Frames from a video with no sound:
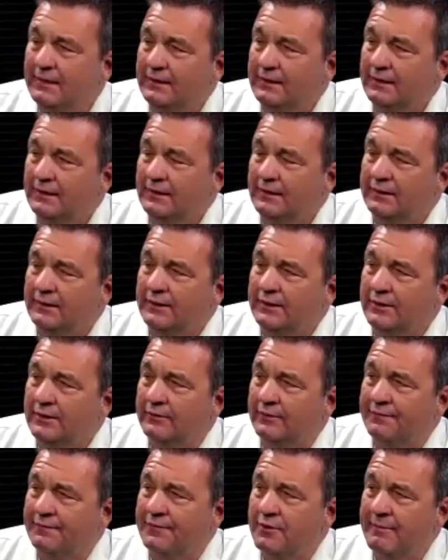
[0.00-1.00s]
You know,
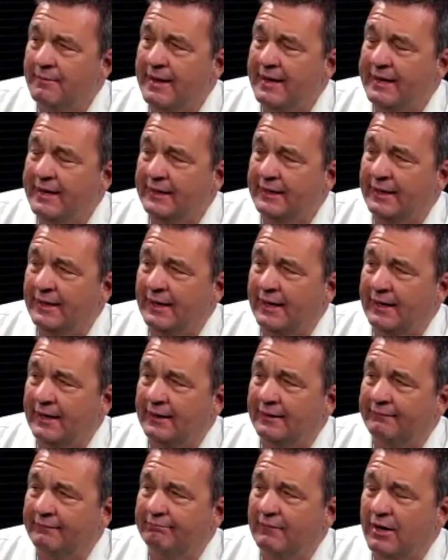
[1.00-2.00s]
if you're making
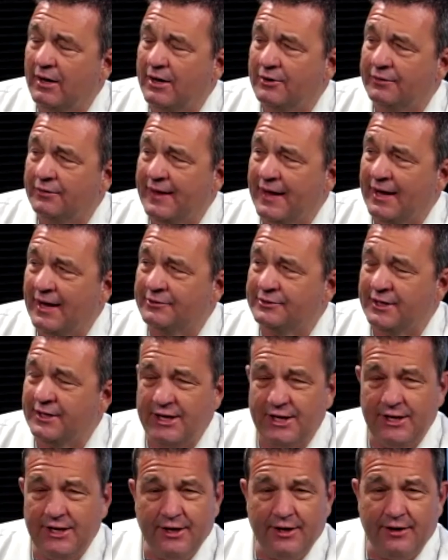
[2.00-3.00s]
100,000 a
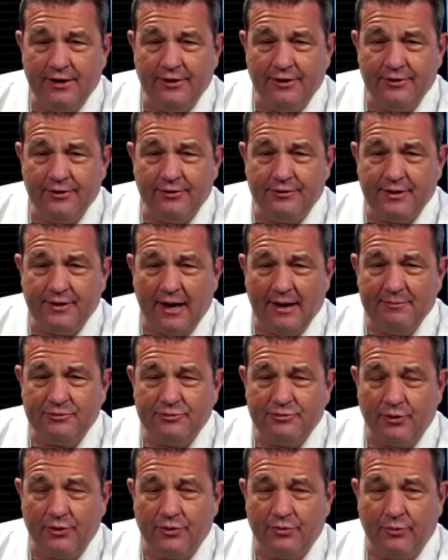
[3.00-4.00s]
year, your time's
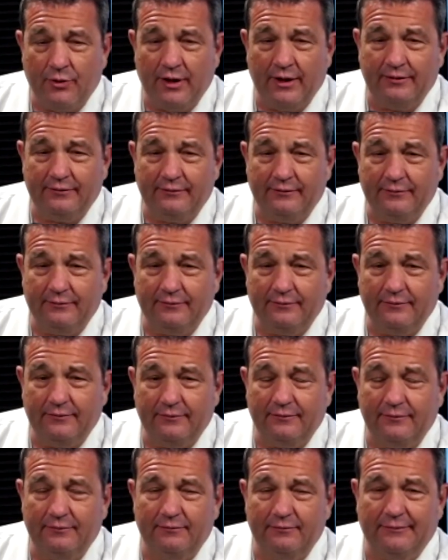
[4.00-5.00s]
worth what?
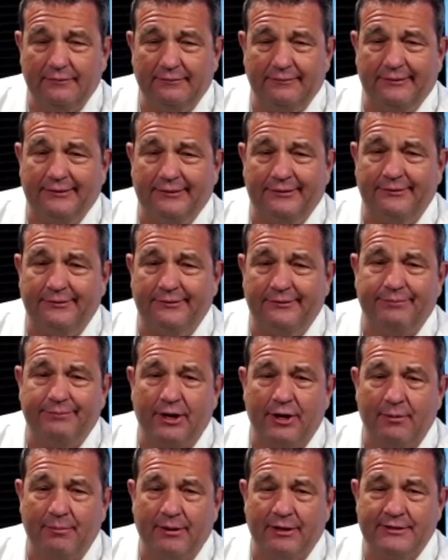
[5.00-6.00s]
You know,
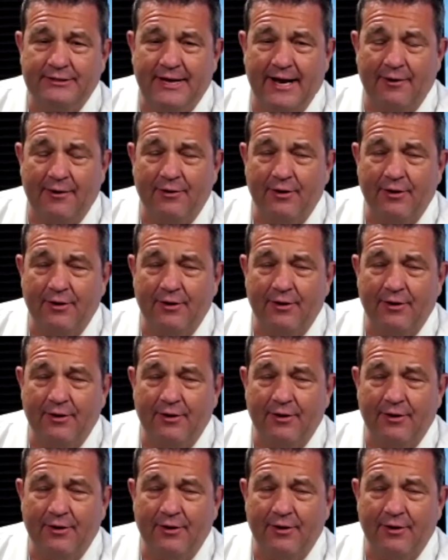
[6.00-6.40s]
$100 an hour.